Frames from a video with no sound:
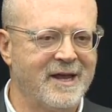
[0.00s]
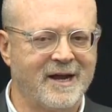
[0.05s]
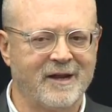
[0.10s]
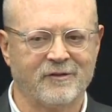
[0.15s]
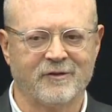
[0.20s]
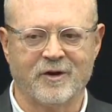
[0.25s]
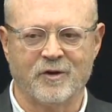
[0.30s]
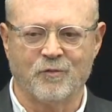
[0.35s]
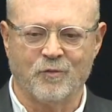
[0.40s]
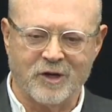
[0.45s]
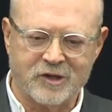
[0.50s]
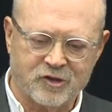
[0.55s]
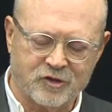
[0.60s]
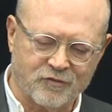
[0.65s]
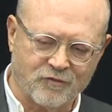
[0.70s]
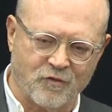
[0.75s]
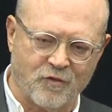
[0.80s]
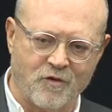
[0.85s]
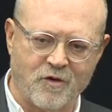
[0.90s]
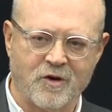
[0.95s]
I learn
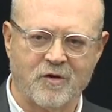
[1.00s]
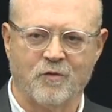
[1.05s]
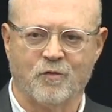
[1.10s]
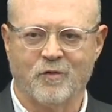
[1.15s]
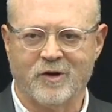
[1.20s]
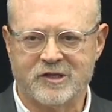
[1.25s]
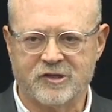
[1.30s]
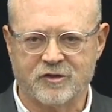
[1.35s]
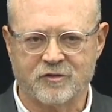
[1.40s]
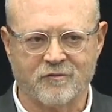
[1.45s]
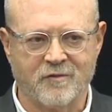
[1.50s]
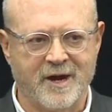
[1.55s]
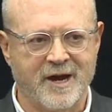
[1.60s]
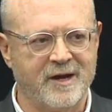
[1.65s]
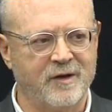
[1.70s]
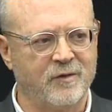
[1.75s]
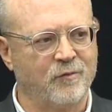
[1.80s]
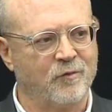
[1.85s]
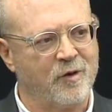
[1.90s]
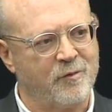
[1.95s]
what's wrong, what's
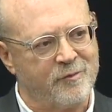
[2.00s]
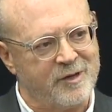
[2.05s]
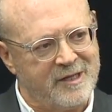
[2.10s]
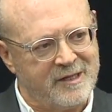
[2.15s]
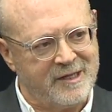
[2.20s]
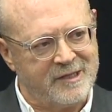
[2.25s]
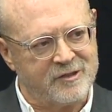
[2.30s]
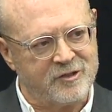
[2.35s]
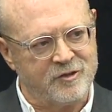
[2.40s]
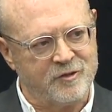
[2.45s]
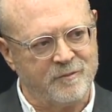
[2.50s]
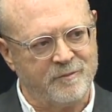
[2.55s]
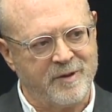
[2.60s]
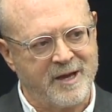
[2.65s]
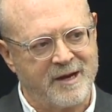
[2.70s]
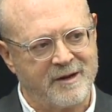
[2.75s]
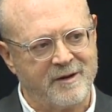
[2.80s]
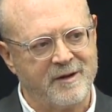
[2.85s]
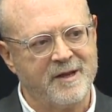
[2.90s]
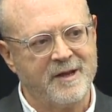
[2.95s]
right, what we need to do
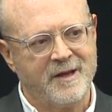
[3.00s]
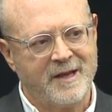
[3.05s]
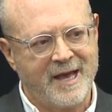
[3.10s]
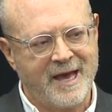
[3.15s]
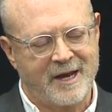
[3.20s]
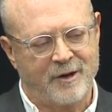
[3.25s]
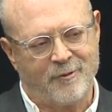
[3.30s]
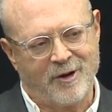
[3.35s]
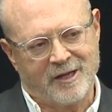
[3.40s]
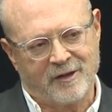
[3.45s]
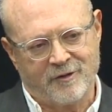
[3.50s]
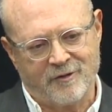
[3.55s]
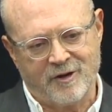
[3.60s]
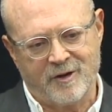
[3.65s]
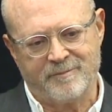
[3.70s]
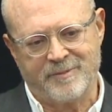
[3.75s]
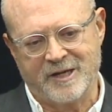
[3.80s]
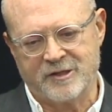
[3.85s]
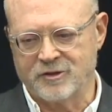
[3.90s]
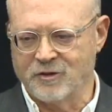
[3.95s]
better. How do I learn
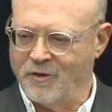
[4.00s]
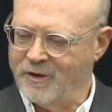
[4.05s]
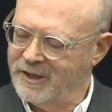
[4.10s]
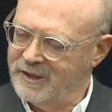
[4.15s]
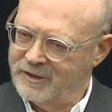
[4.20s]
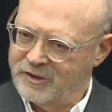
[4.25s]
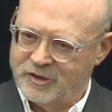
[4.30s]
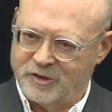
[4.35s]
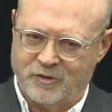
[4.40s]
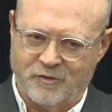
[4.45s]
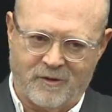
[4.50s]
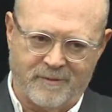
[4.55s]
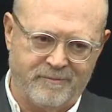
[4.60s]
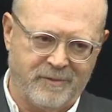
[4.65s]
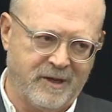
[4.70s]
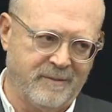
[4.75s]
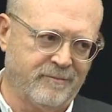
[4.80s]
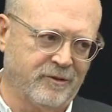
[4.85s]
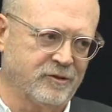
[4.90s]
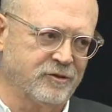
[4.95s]
it? By talking to store
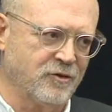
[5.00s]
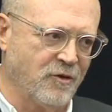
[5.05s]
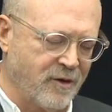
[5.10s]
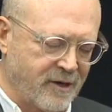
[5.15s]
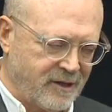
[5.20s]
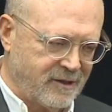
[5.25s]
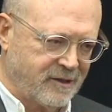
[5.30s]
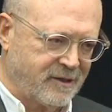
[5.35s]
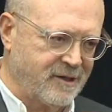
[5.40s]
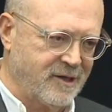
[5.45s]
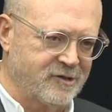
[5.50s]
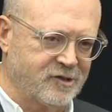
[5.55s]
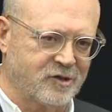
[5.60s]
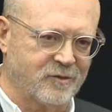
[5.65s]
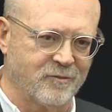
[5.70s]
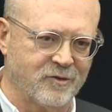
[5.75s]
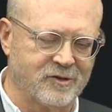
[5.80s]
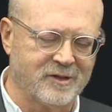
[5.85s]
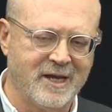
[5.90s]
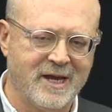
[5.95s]
people, talking to
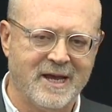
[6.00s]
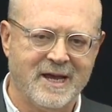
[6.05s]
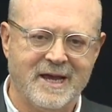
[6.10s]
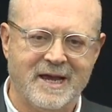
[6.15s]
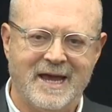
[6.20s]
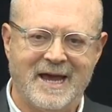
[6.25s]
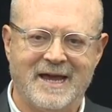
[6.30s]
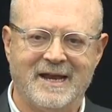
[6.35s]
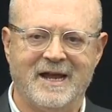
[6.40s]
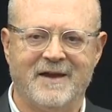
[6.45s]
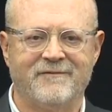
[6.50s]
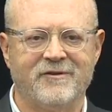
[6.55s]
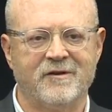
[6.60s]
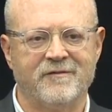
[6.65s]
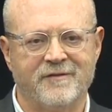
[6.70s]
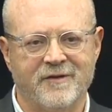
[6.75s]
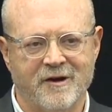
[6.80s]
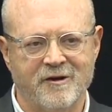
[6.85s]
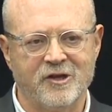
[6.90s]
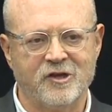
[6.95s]
customers, and having
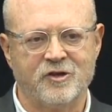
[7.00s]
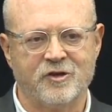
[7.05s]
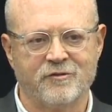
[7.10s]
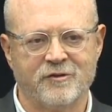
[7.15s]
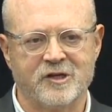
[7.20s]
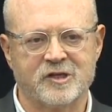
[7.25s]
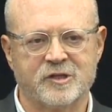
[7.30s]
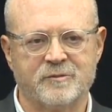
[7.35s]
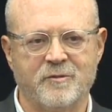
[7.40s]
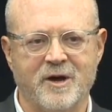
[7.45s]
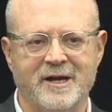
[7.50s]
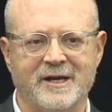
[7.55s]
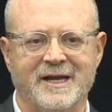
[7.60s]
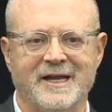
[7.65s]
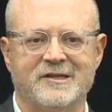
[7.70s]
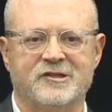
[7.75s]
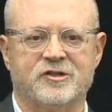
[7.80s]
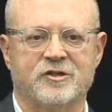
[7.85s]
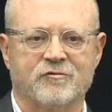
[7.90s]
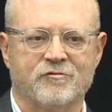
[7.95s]
a very curious mind,
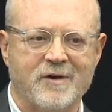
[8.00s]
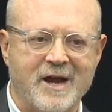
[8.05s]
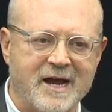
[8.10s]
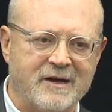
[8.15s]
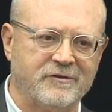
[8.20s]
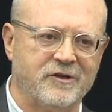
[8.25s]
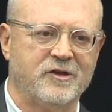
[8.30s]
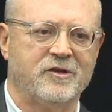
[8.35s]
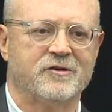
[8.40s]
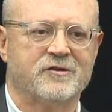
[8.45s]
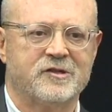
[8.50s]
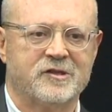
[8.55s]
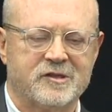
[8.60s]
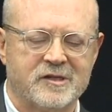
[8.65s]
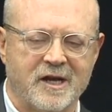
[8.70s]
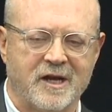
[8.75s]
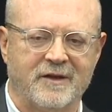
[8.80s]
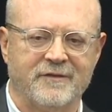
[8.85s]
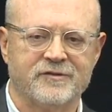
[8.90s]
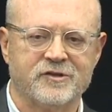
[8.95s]
and surrounding
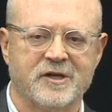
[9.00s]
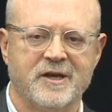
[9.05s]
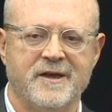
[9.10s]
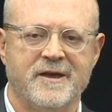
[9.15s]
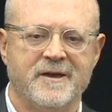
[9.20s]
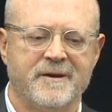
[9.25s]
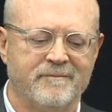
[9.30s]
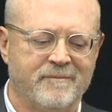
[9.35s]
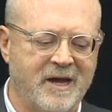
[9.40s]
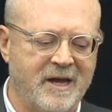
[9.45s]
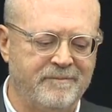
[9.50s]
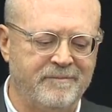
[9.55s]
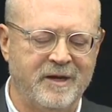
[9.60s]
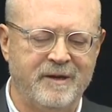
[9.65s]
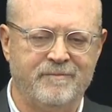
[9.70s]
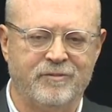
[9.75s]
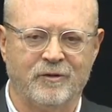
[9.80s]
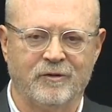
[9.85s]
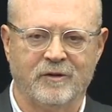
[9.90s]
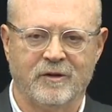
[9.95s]
yourselves by
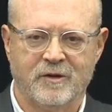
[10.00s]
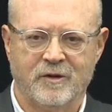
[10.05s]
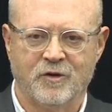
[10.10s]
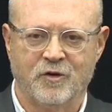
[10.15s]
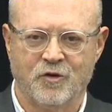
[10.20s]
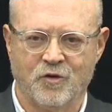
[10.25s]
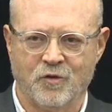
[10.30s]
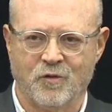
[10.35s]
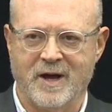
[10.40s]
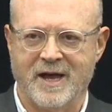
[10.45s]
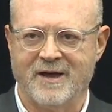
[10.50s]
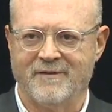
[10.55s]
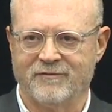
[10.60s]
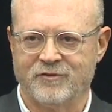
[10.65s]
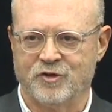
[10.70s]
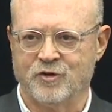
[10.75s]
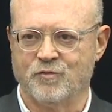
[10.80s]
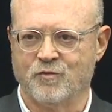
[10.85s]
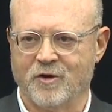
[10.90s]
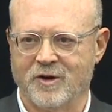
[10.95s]
people who, I
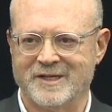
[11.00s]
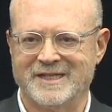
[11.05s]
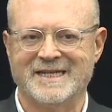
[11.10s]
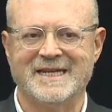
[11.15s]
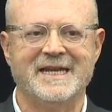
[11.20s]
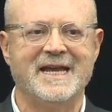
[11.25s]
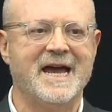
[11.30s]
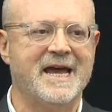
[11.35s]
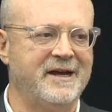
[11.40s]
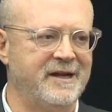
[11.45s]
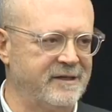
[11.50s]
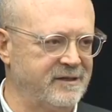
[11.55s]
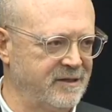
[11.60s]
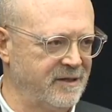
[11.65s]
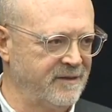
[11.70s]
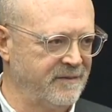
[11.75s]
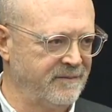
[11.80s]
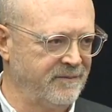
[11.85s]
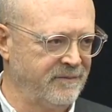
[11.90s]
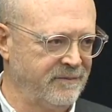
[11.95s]
have two words, get it.